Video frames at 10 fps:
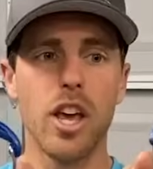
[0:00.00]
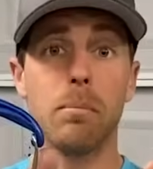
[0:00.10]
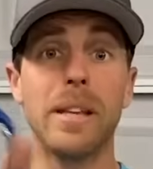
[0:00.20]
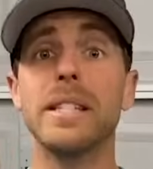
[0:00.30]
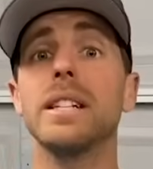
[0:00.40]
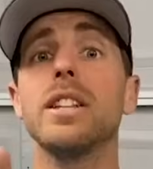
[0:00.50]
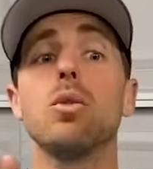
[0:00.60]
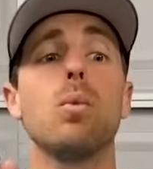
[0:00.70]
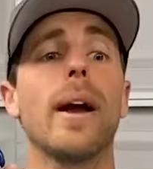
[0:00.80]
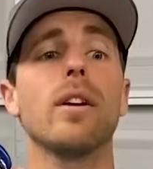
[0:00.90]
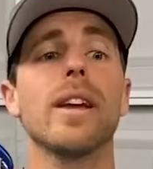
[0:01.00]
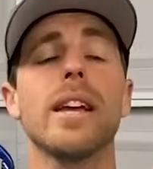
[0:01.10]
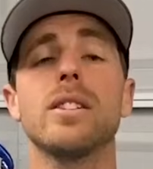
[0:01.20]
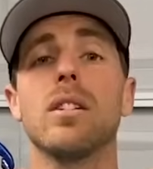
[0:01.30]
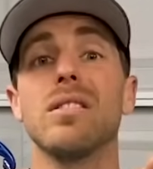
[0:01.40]
Basically, the wire
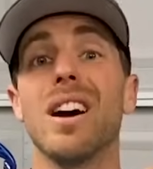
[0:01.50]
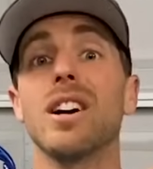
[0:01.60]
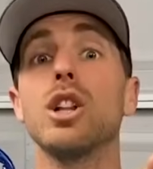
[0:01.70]
gates are not